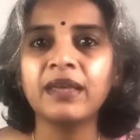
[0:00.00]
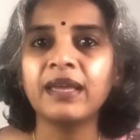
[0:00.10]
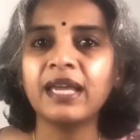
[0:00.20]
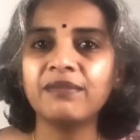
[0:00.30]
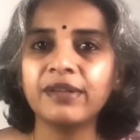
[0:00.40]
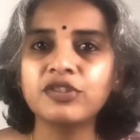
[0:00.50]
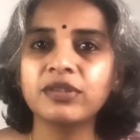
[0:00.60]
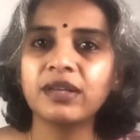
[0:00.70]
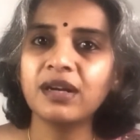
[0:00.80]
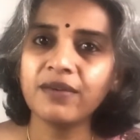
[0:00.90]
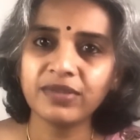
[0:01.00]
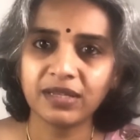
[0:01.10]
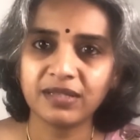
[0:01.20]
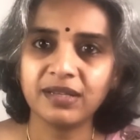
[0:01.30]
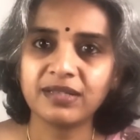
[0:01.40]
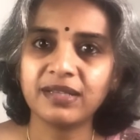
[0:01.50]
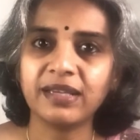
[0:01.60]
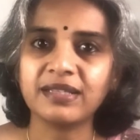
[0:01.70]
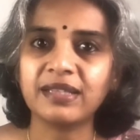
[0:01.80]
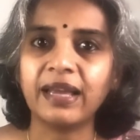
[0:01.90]
in which Thirunavukarasar
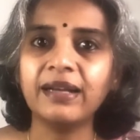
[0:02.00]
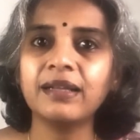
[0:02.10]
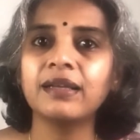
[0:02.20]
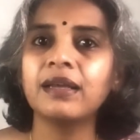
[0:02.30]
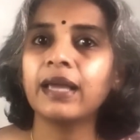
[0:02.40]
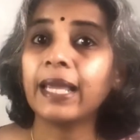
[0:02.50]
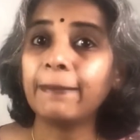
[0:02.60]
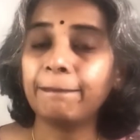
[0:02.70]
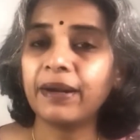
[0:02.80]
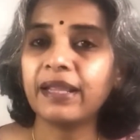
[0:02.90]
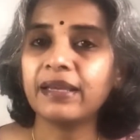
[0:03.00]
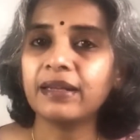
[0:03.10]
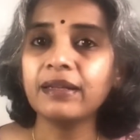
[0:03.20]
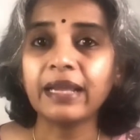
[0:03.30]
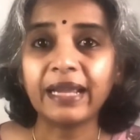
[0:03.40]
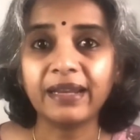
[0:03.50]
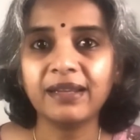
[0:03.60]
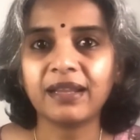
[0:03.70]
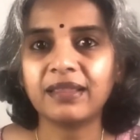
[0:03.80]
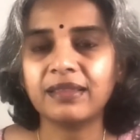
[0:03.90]
says that Ippadiyan,
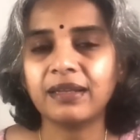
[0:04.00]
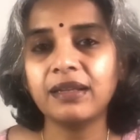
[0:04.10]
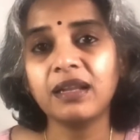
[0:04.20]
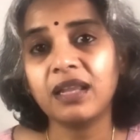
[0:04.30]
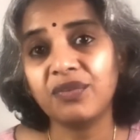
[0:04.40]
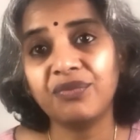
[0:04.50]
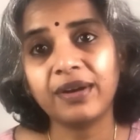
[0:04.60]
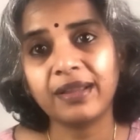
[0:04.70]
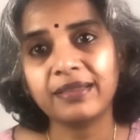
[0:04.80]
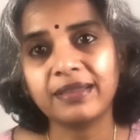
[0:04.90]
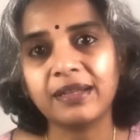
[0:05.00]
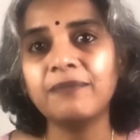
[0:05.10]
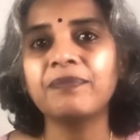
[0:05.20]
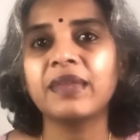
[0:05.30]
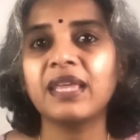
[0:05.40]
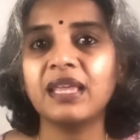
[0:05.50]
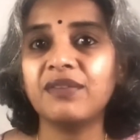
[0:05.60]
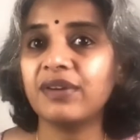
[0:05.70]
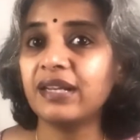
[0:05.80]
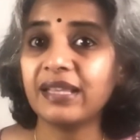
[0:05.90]
Indirathan, Ivvanathan,
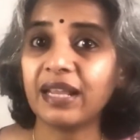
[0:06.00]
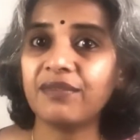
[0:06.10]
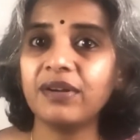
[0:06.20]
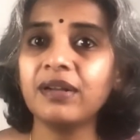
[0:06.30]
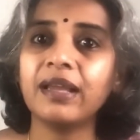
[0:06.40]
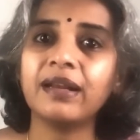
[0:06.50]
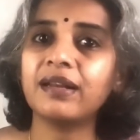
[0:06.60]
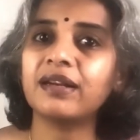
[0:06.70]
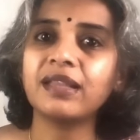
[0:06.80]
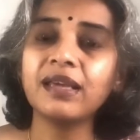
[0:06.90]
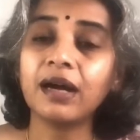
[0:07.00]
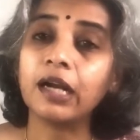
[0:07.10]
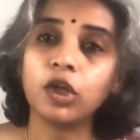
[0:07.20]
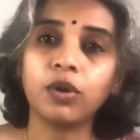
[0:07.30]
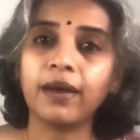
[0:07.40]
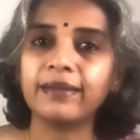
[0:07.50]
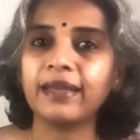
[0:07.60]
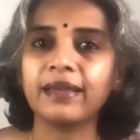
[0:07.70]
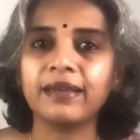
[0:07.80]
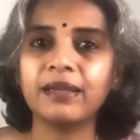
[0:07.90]
Ivan Irevan Endredi
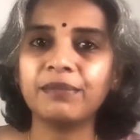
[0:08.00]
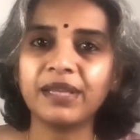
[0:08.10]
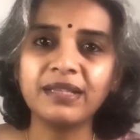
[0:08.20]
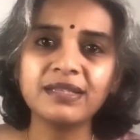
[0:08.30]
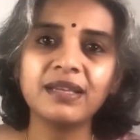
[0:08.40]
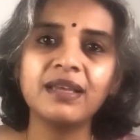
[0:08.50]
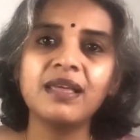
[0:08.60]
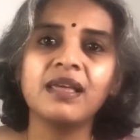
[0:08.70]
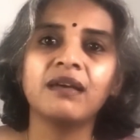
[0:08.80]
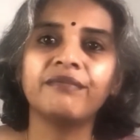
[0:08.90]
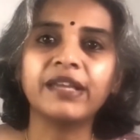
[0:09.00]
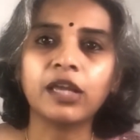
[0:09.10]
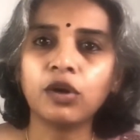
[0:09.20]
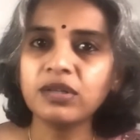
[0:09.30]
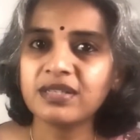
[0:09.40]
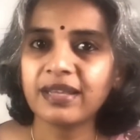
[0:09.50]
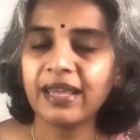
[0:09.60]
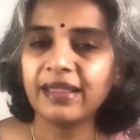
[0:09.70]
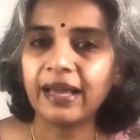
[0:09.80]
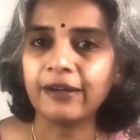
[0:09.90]
Katonade. It means we cannot
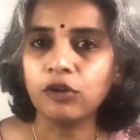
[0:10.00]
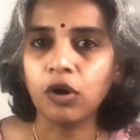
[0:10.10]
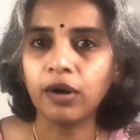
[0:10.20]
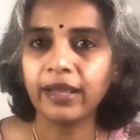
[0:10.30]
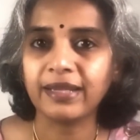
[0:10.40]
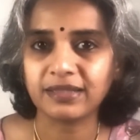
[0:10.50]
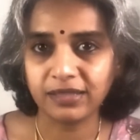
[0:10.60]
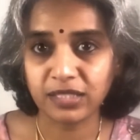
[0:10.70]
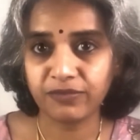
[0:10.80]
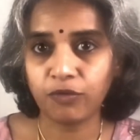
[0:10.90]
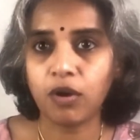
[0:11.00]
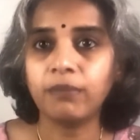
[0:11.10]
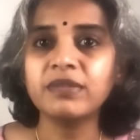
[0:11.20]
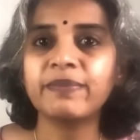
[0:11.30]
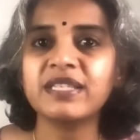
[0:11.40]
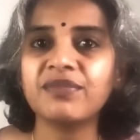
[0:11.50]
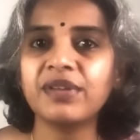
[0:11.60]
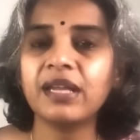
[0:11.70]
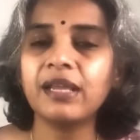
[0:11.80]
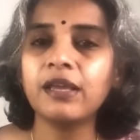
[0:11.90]
say that God has this form
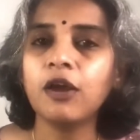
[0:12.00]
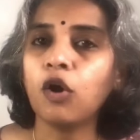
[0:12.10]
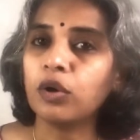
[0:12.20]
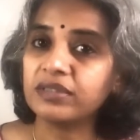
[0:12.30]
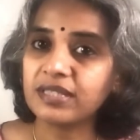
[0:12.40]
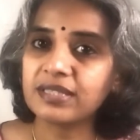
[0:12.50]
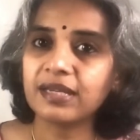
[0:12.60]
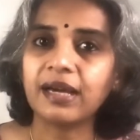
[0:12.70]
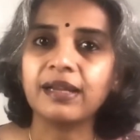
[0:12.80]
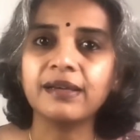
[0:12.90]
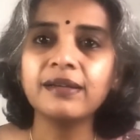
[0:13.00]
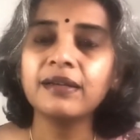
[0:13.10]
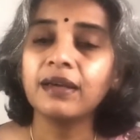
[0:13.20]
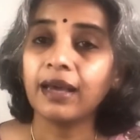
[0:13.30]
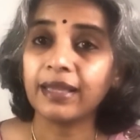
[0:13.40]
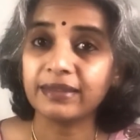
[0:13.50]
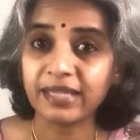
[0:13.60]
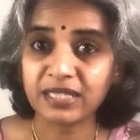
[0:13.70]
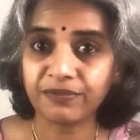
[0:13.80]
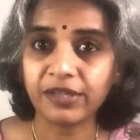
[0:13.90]
specifically or this color and
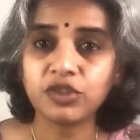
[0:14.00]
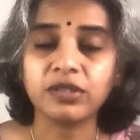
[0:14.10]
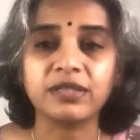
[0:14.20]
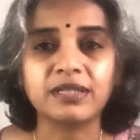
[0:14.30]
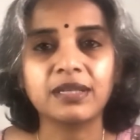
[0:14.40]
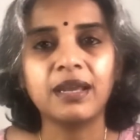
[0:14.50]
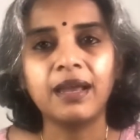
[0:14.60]
these features.